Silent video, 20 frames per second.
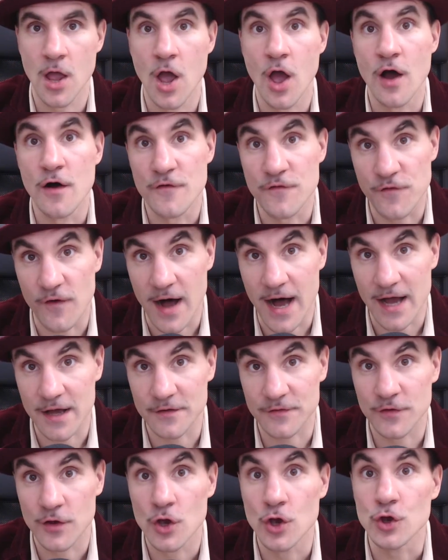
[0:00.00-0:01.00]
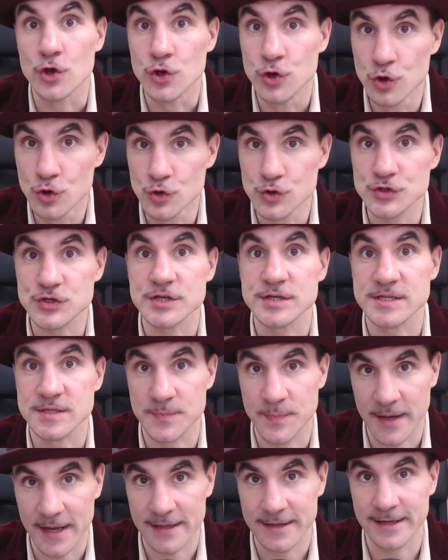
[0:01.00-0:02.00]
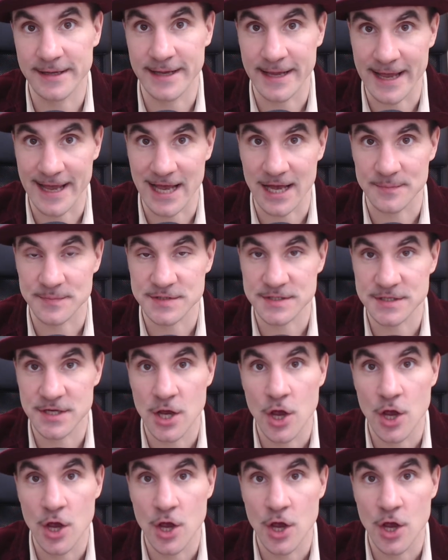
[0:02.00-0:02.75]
5, use spending apps.